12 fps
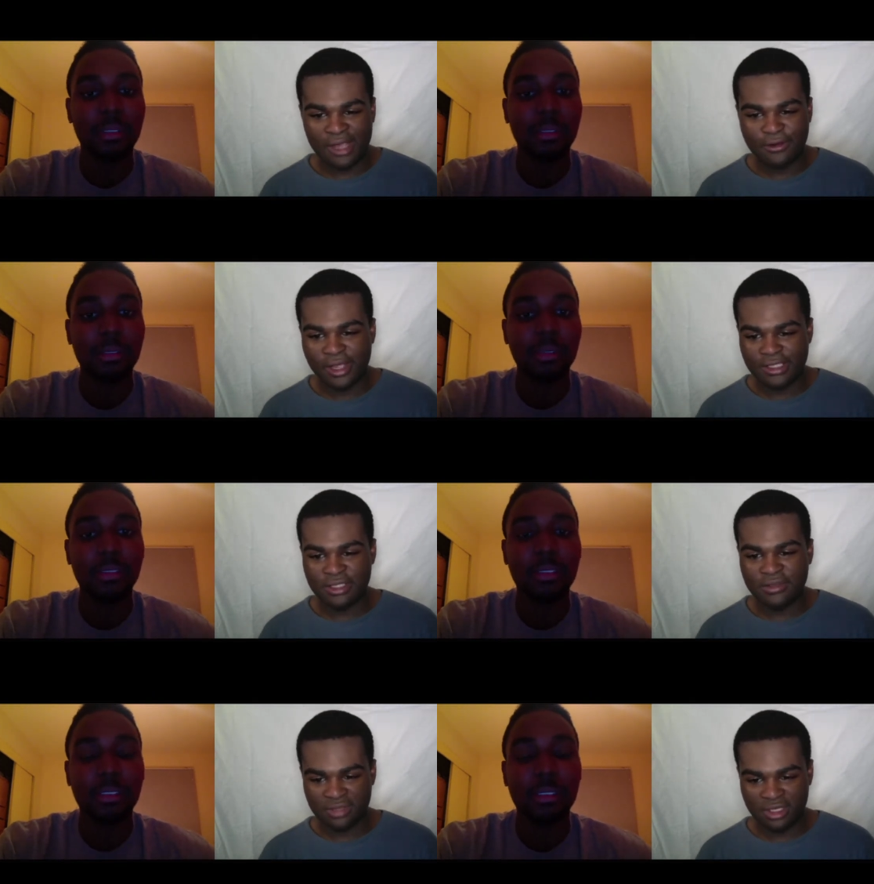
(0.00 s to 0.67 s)
Speaker 1: I like
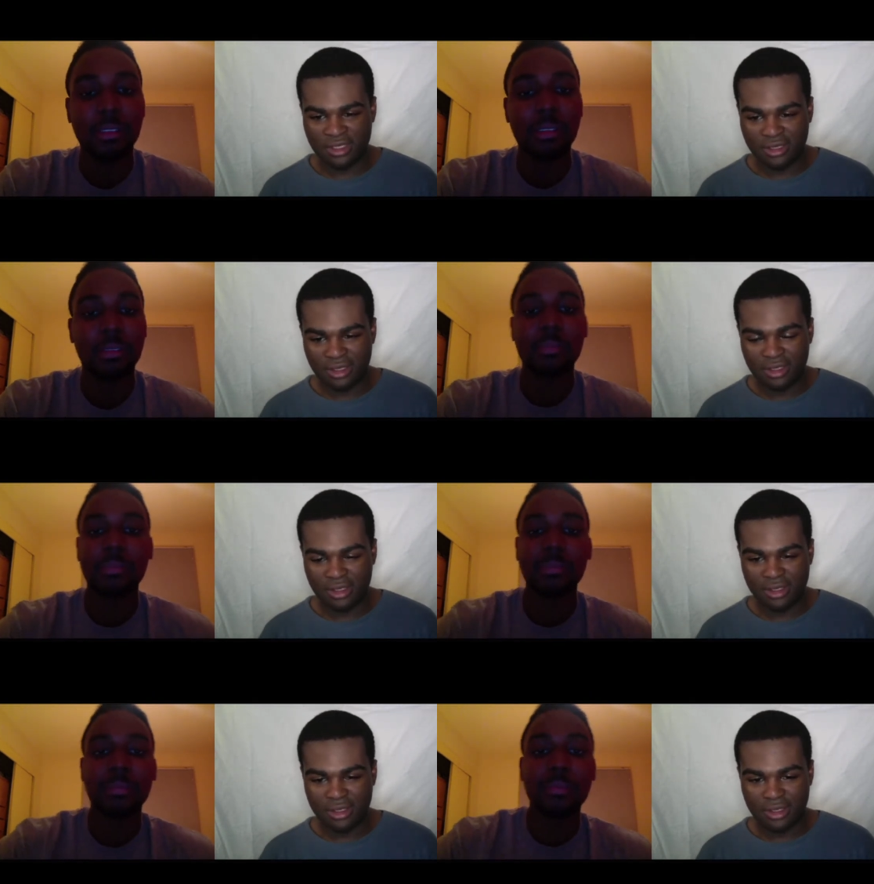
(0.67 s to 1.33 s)
creativity,
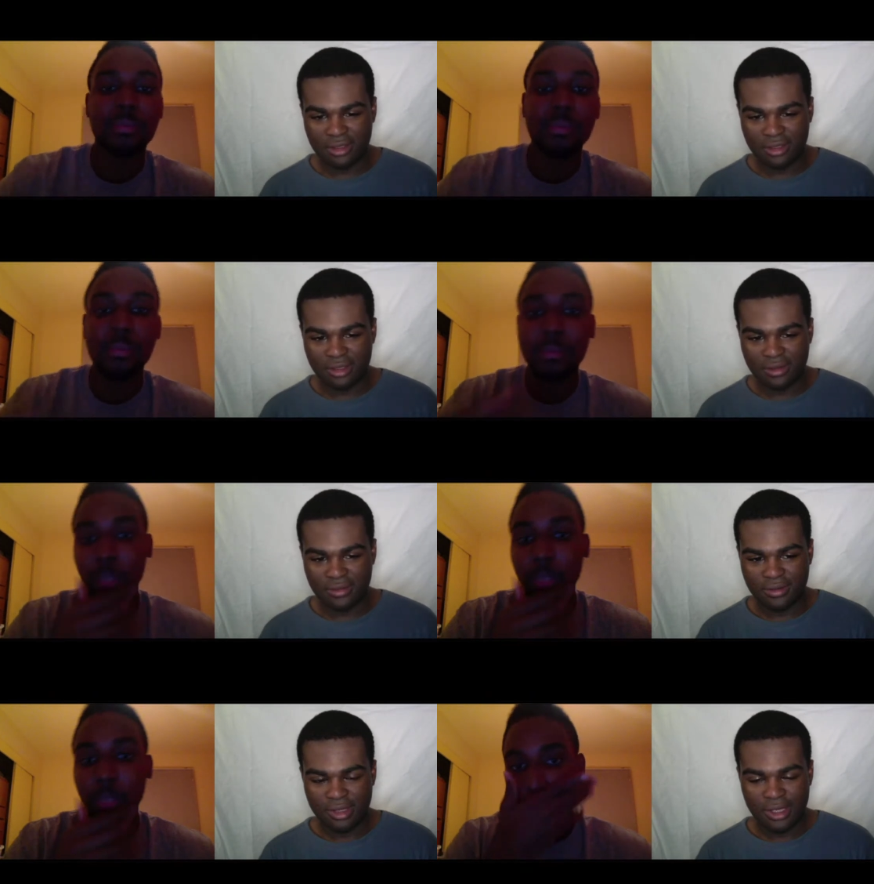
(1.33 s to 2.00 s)
you
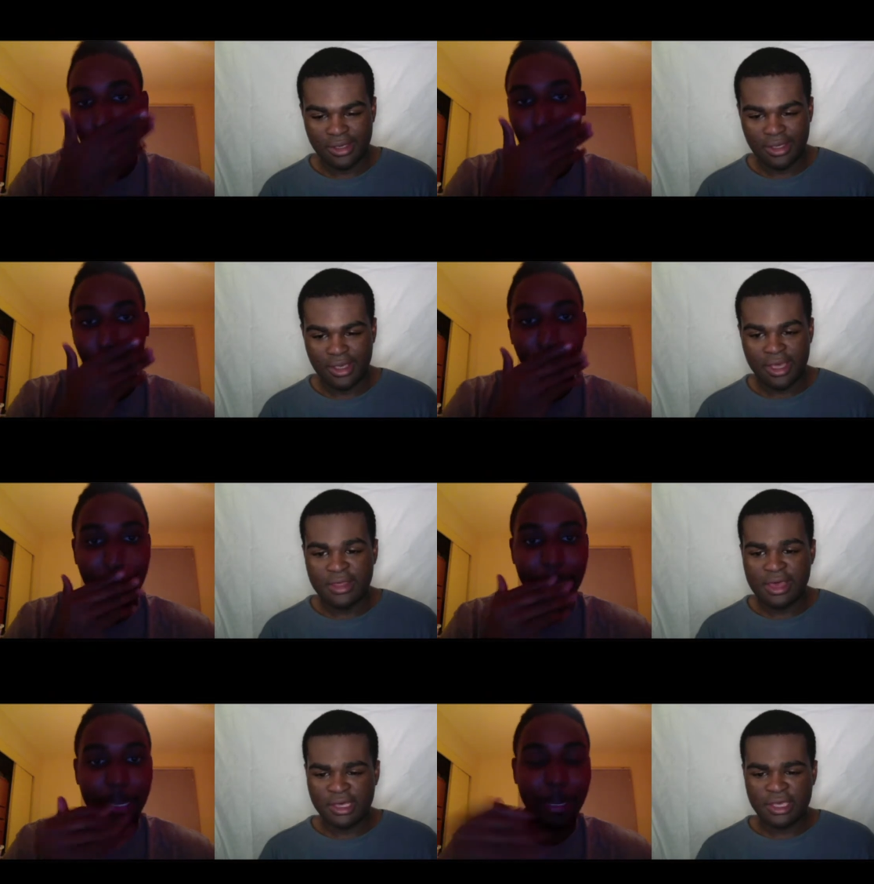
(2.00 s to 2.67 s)
know,
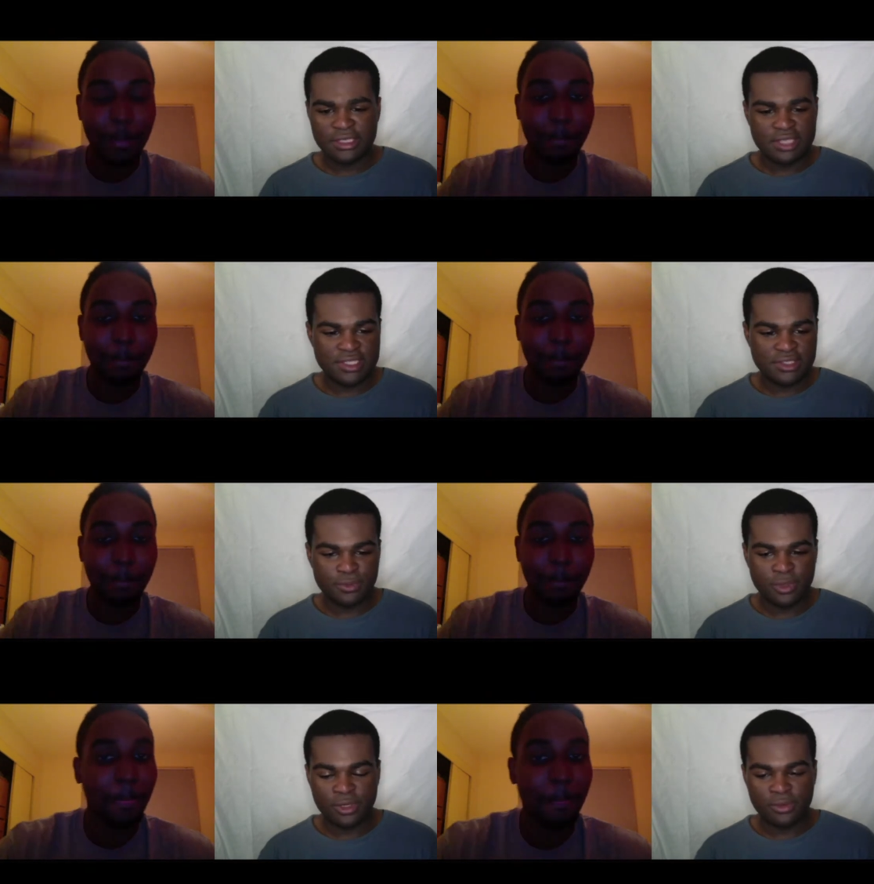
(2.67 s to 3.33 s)
and I guess
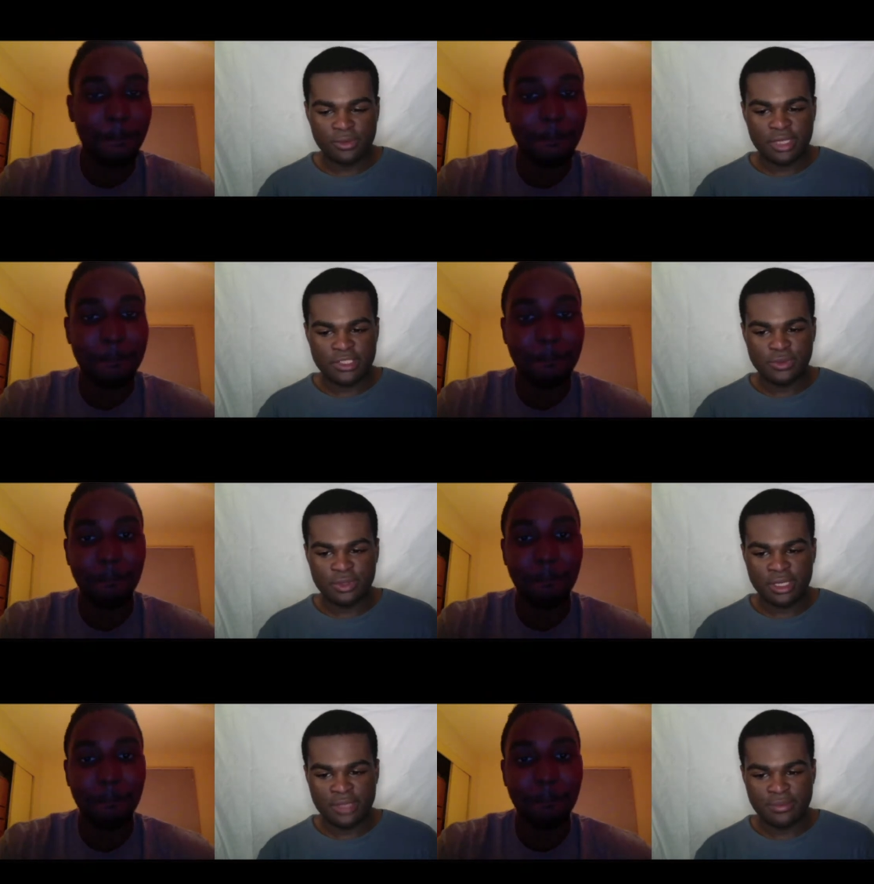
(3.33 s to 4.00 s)
that's what
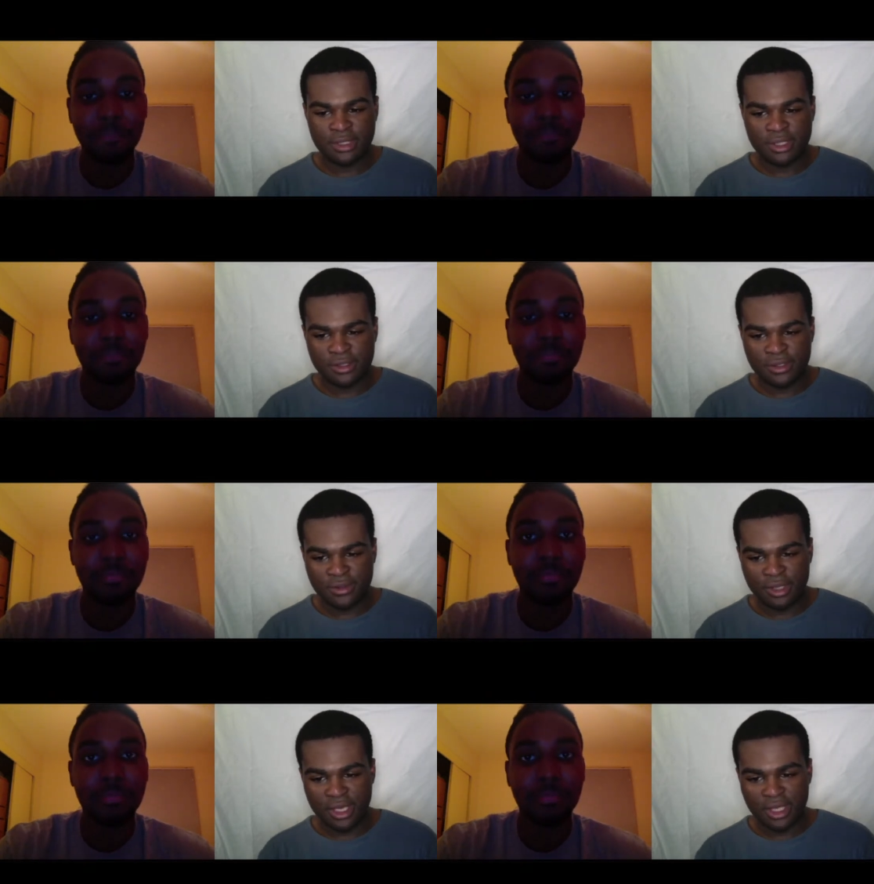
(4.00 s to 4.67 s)
led me
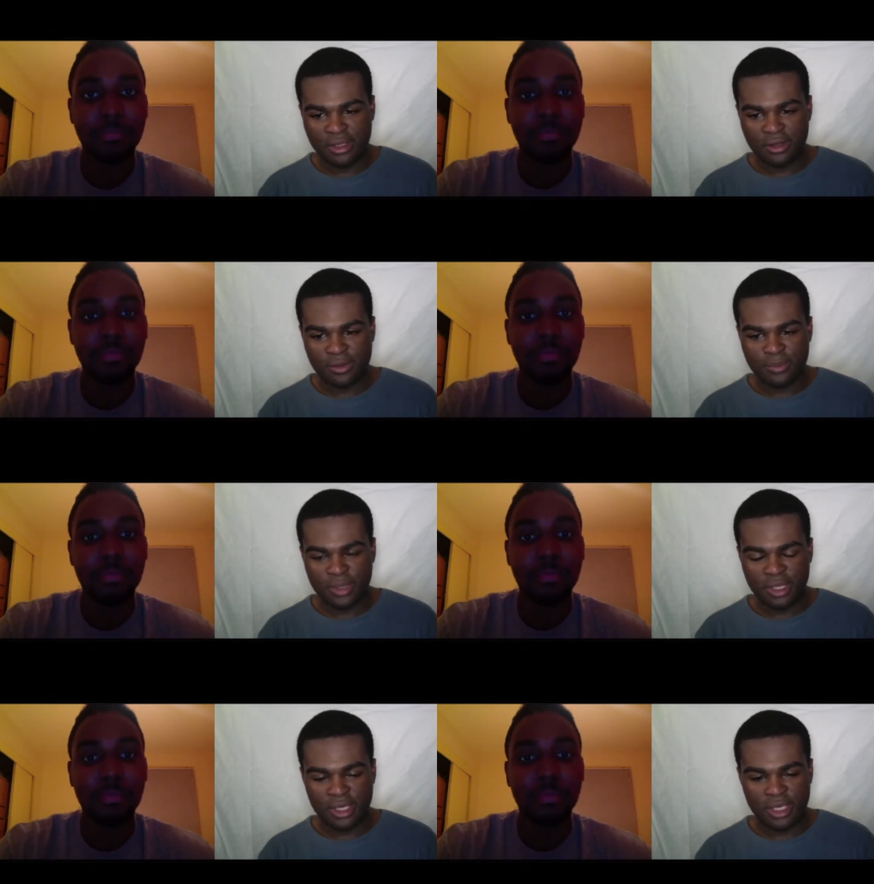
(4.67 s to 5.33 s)
to do that.
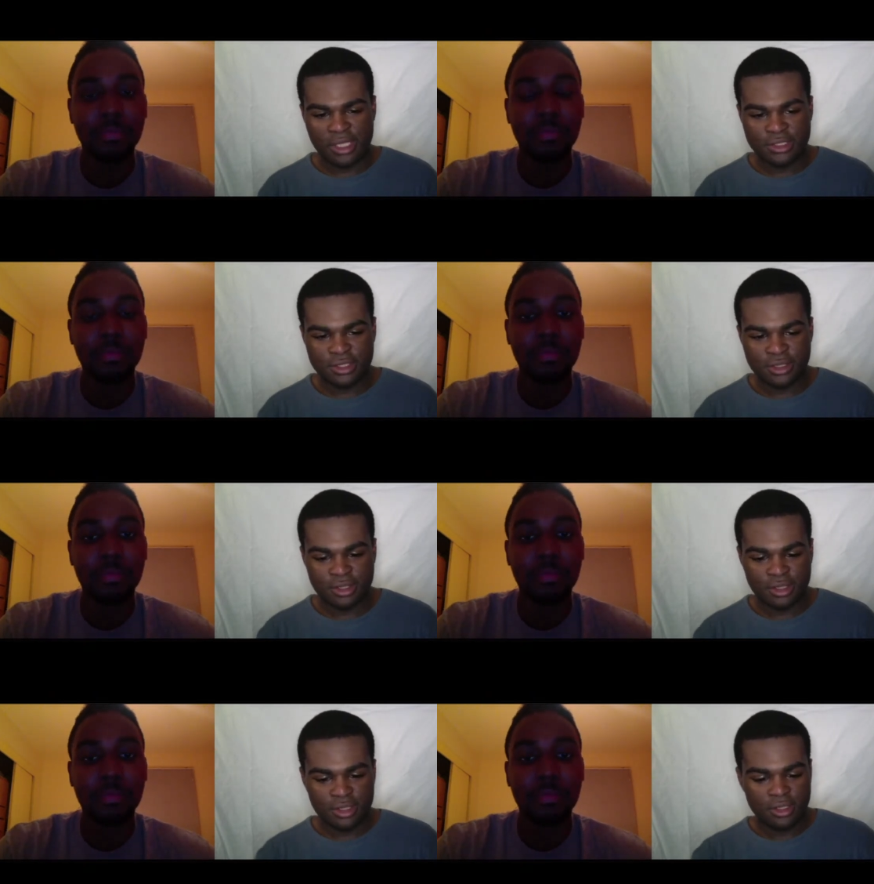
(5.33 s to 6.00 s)
You know, being
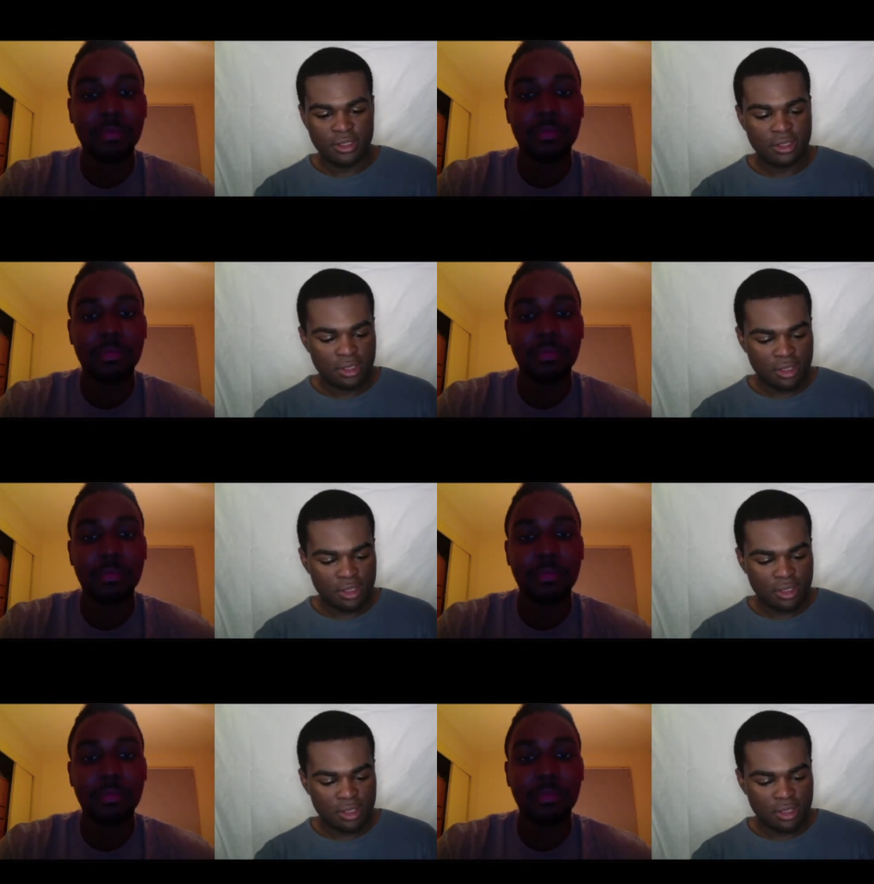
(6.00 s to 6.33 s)
into